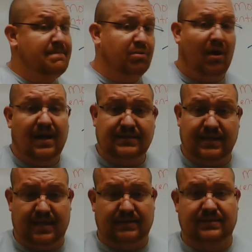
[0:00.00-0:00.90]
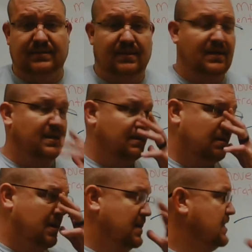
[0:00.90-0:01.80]
process.
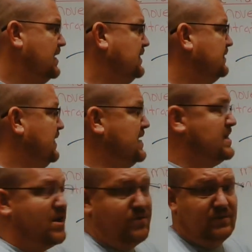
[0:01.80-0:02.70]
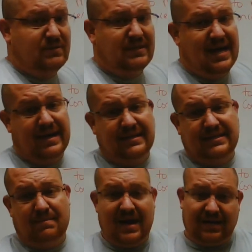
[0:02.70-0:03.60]
Endo is kind of
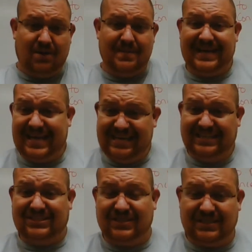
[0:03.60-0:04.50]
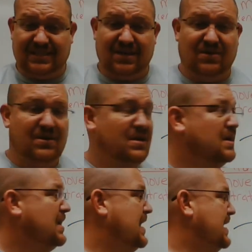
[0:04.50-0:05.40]
talking about coming into the cell,
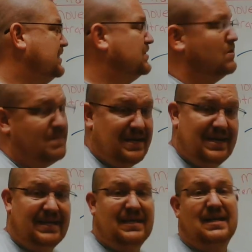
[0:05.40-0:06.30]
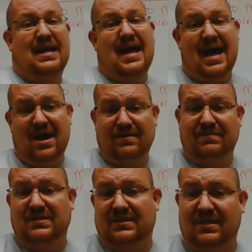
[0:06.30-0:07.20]
exo meaning out of the
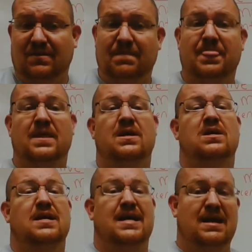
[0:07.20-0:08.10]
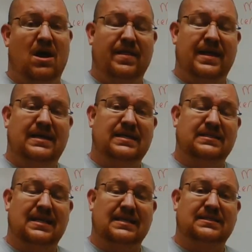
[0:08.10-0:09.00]
cell. And all that is
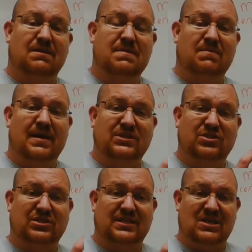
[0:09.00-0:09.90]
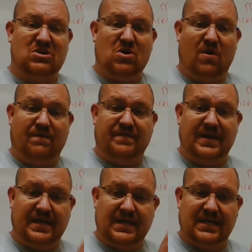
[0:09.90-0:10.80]
that cell membrane is just
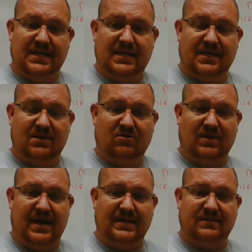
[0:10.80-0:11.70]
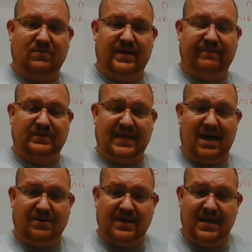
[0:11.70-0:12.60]
engulfing, right, whatever's out,